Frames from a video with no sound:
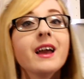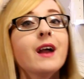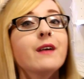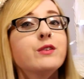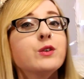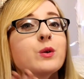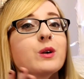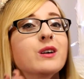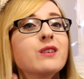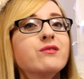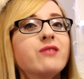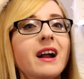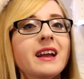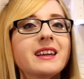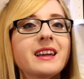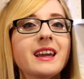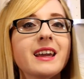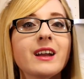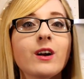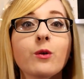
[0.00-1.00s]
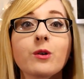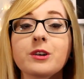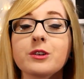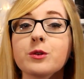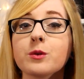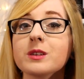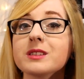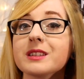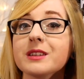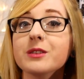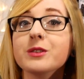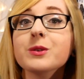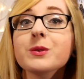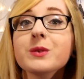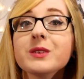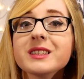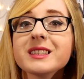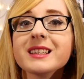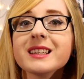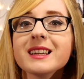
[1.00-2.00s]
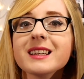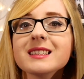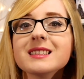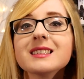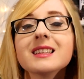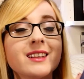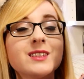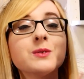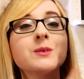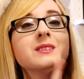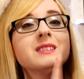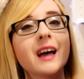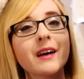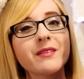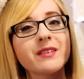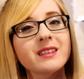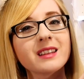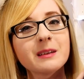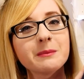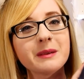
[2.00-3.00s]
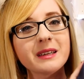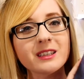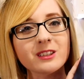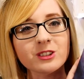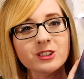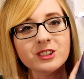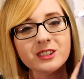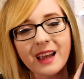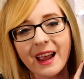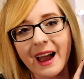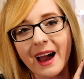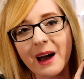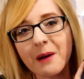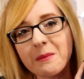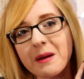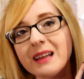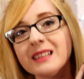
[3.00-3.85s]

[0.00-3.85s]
If you are a Viking or a Norse enthusiast, this will definitely be your jam.